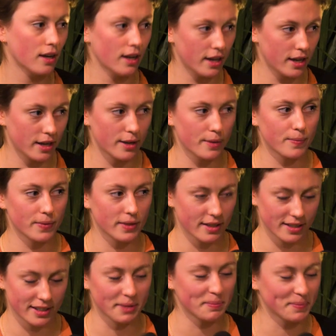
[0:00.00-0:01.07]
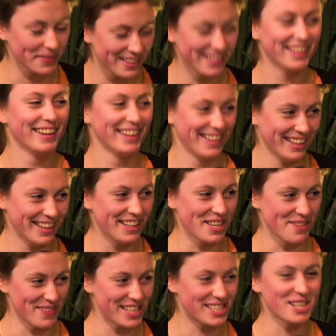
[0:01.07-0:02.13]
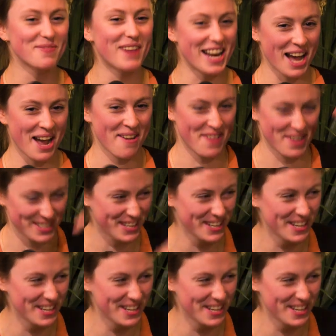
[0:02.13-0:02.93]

Yeah. Um, yep. Uh, imagine there's a drive, there's a